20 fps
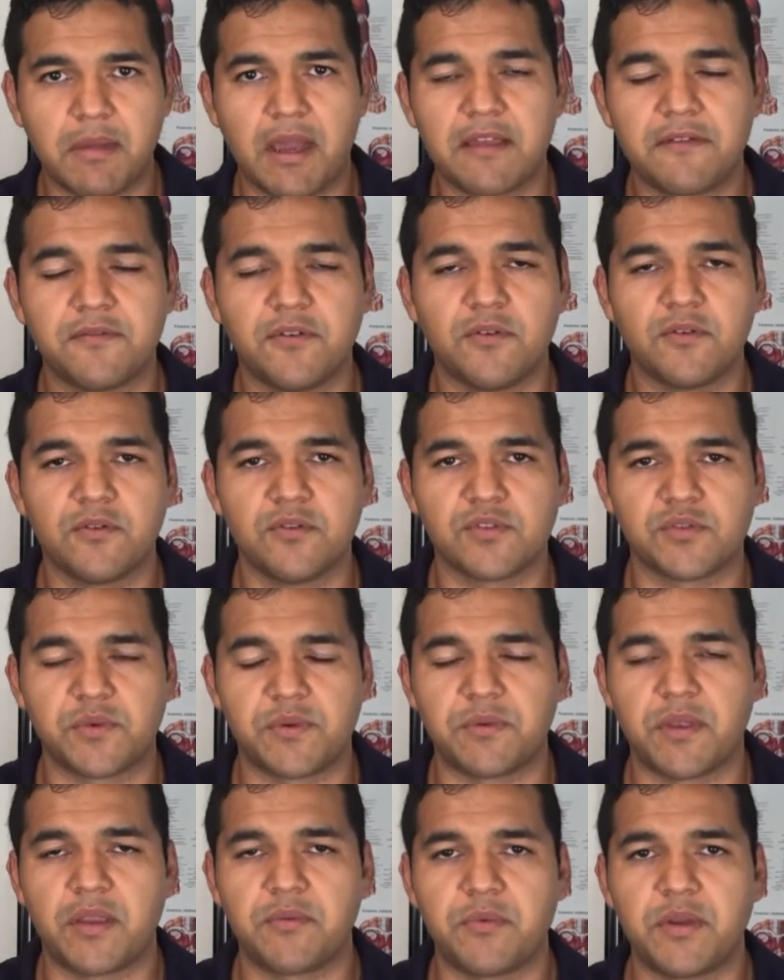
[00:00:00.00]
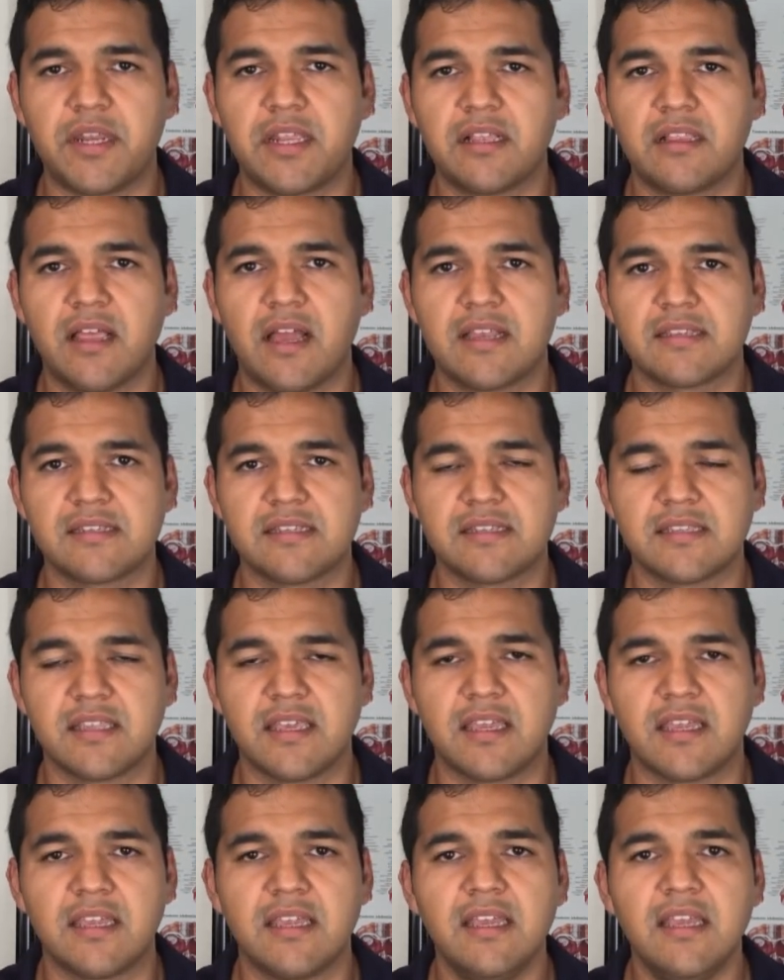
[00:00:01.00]
the bifocals and reading glasses
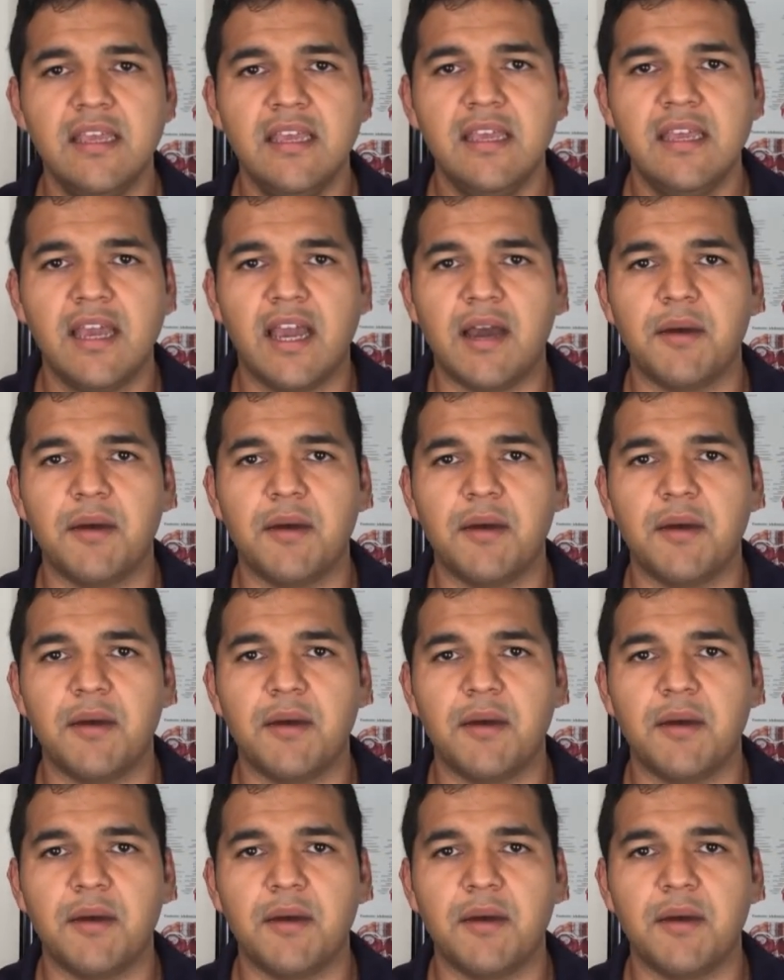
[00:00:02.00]
thing.